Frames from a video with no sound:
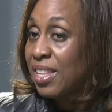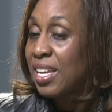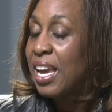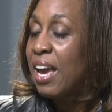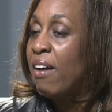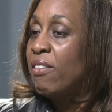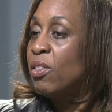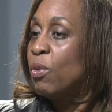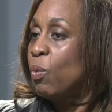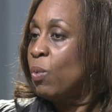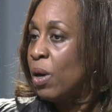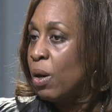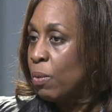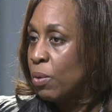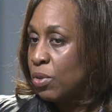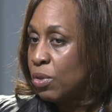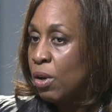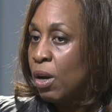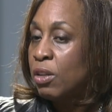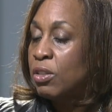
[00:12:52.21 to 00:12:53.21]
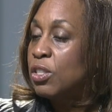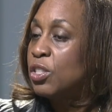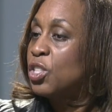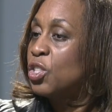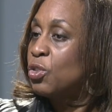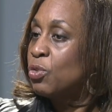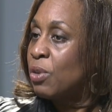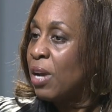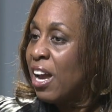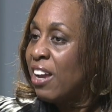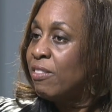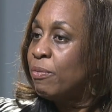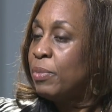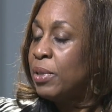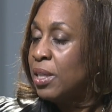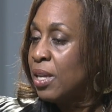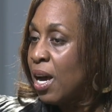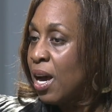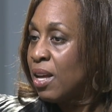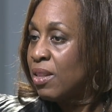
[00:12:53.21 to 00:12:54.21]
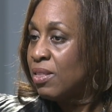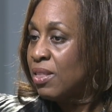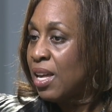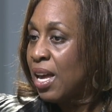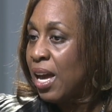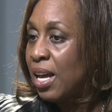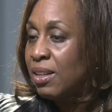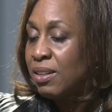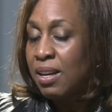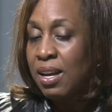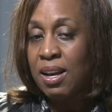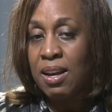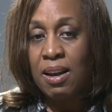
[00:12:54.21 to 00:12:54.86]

they have the wherewithal to strive beyond that,